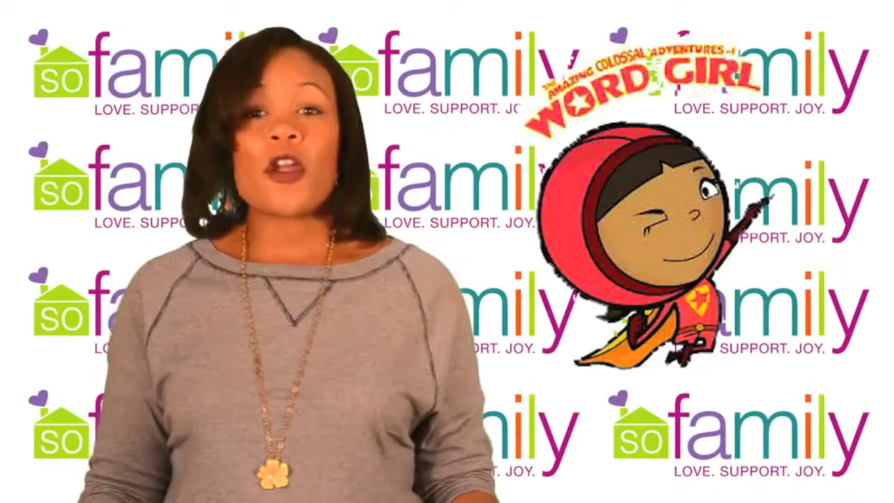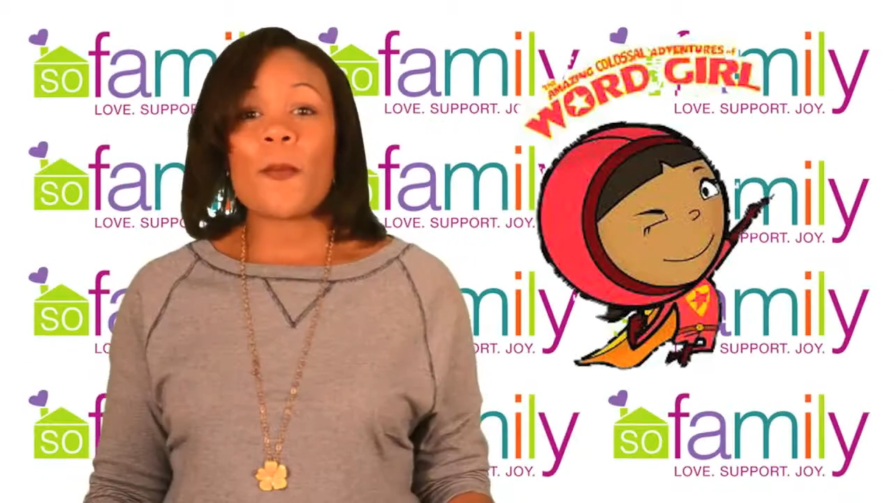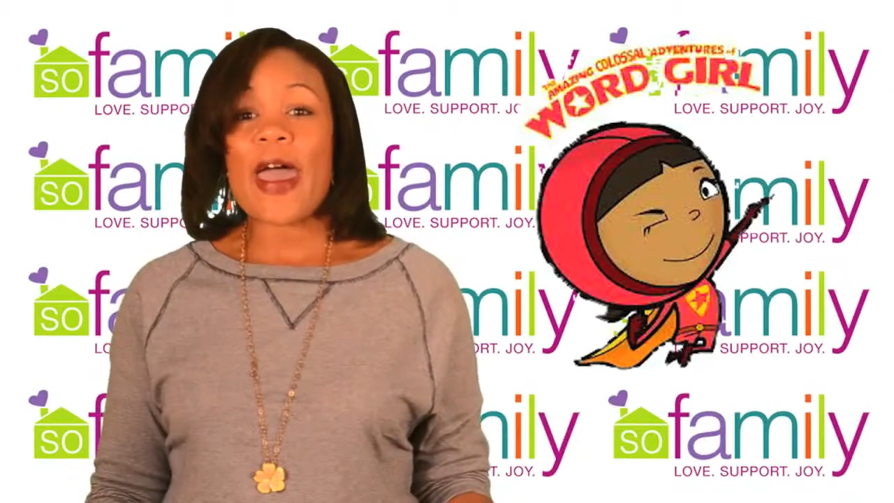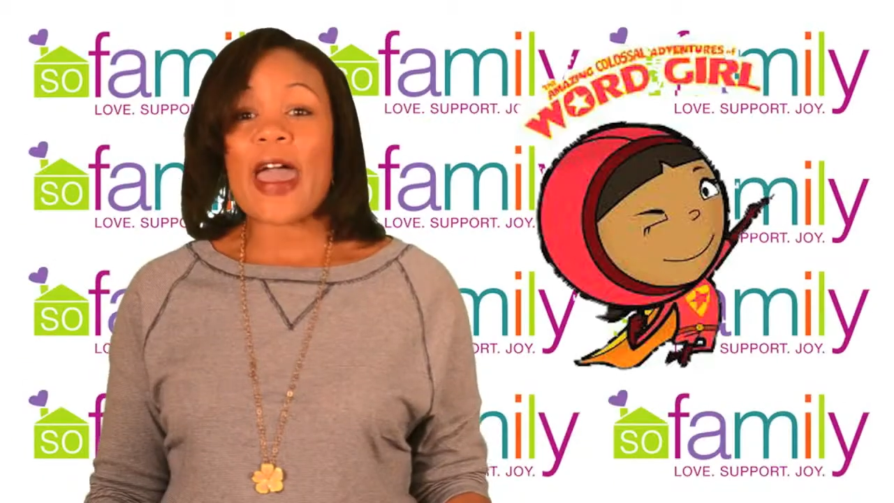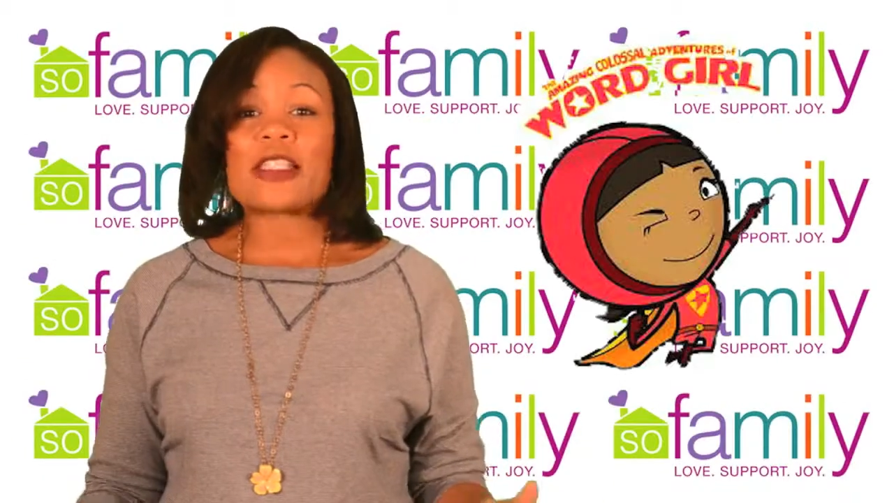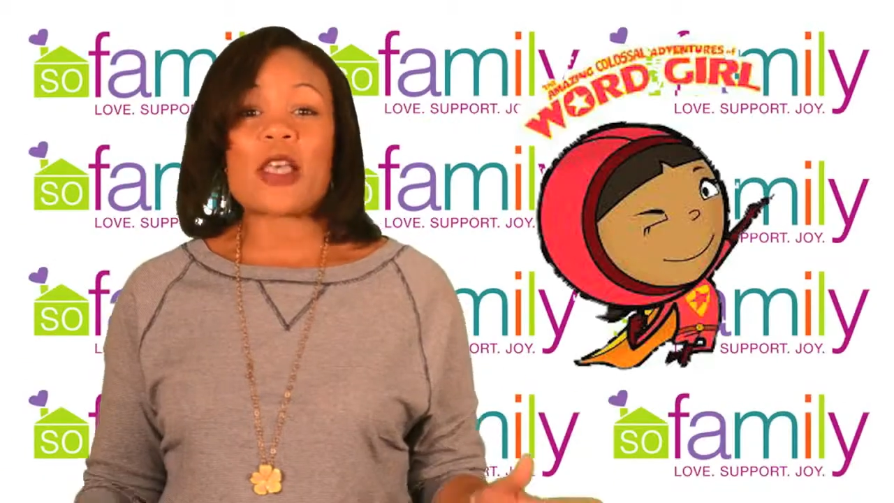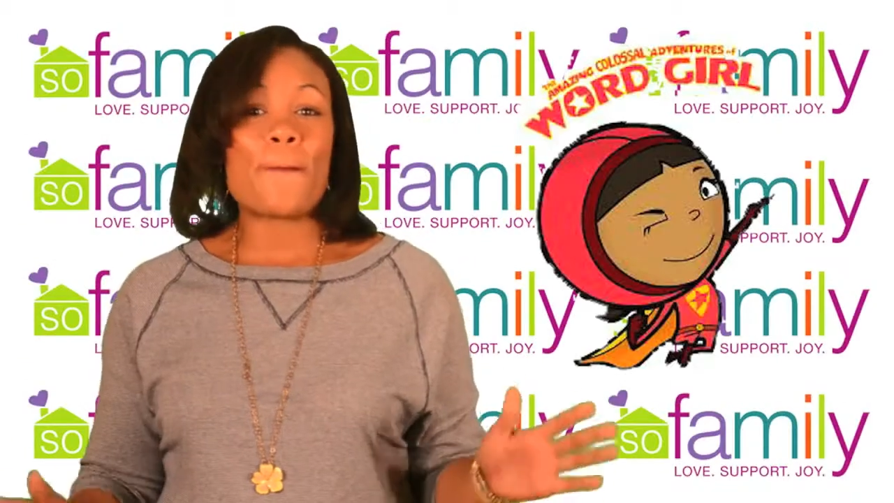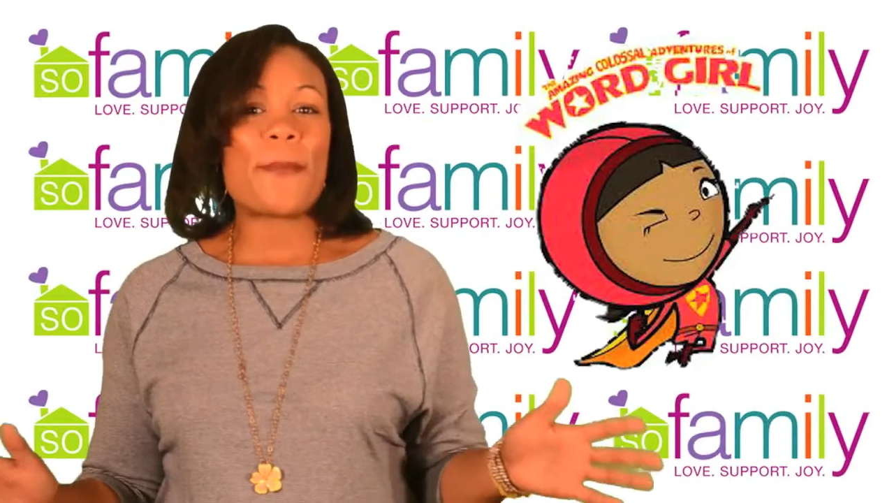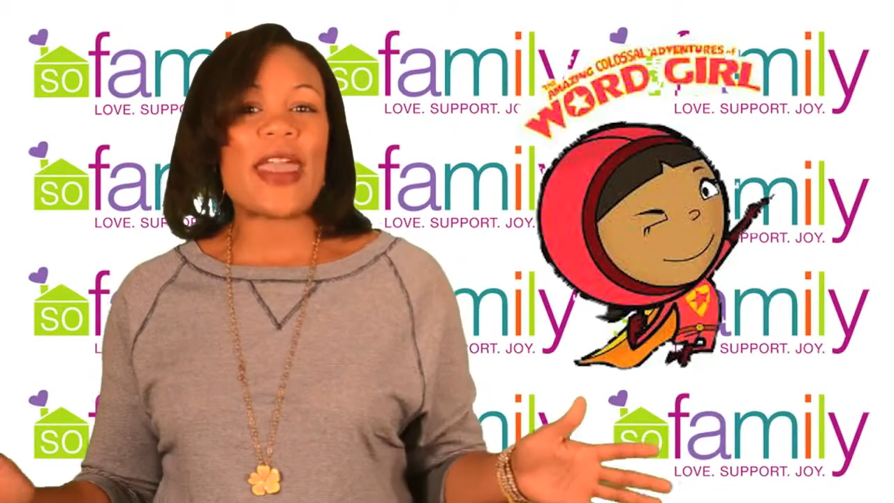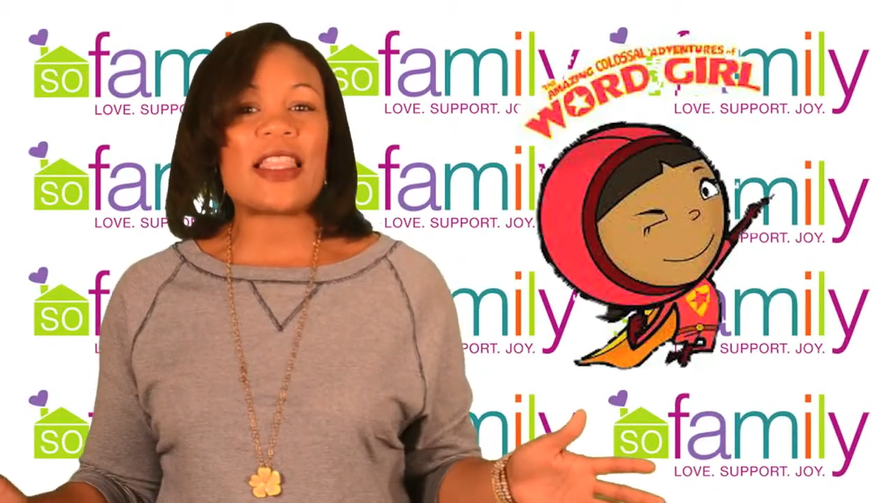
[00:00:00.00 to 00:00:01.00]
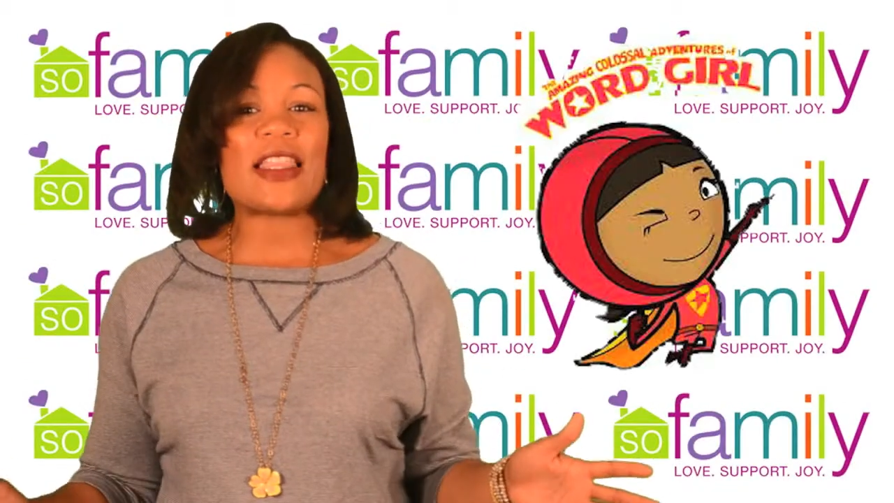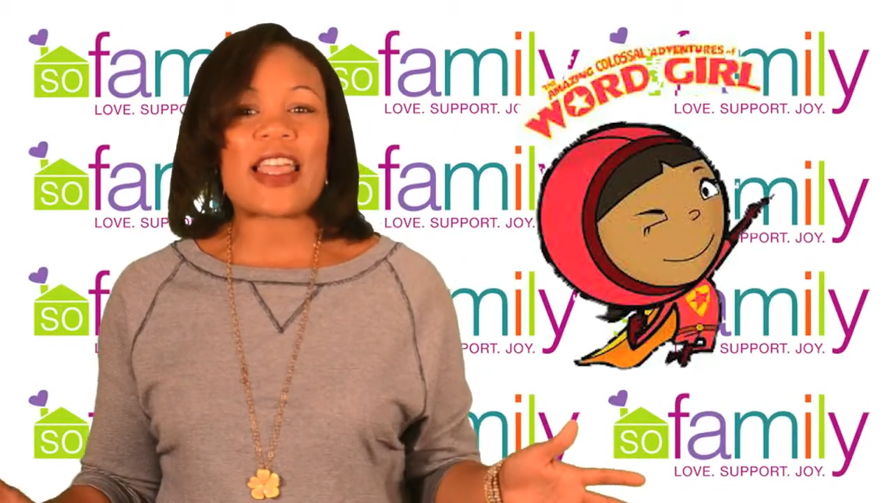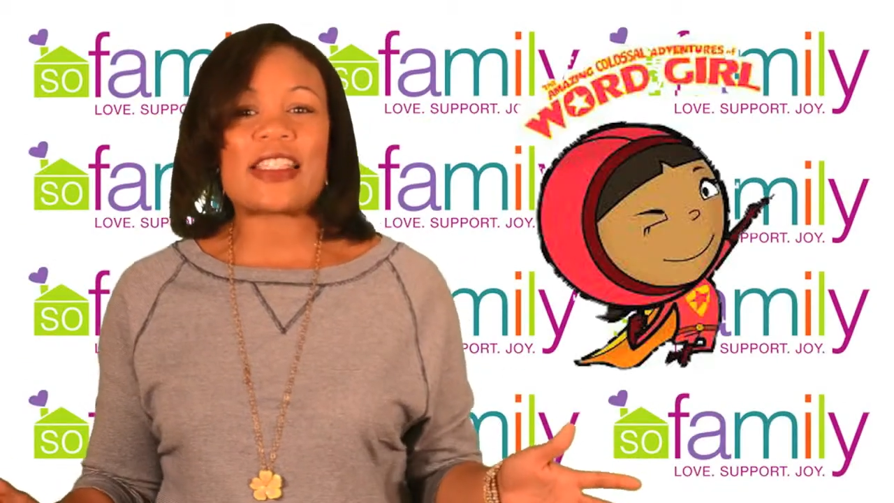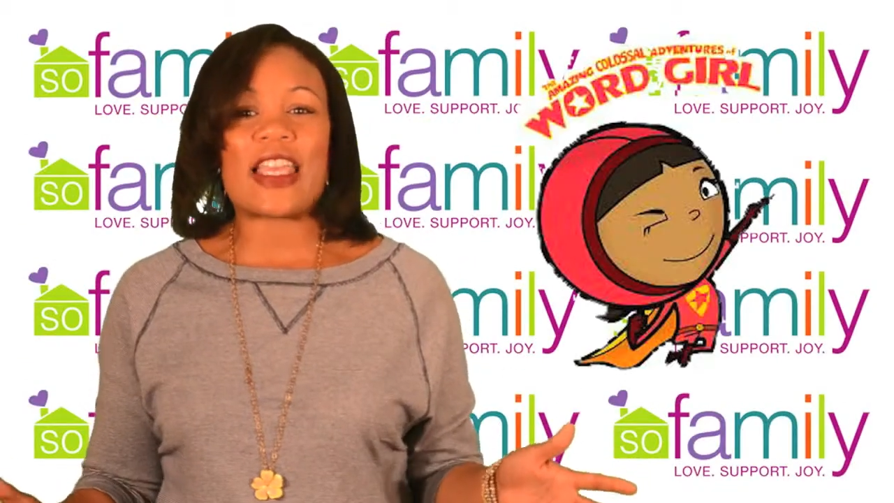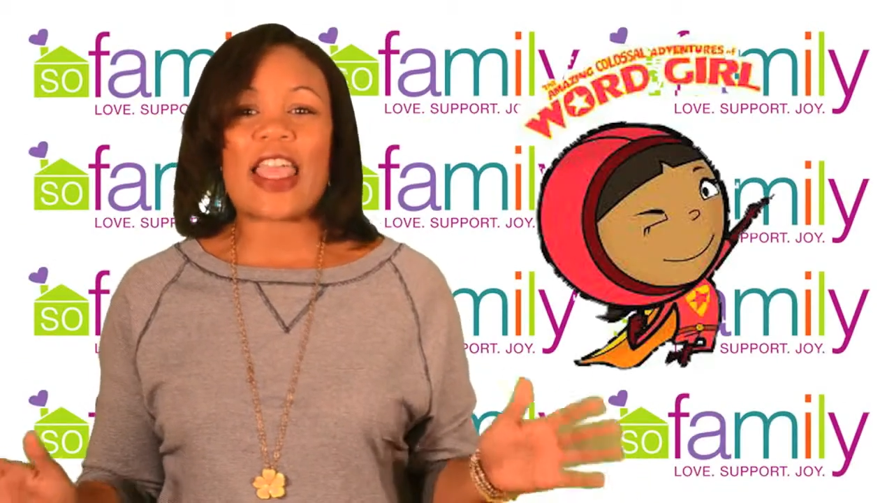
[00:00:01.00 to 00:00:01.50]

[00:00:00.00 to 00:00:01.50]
Girl packs a big lesson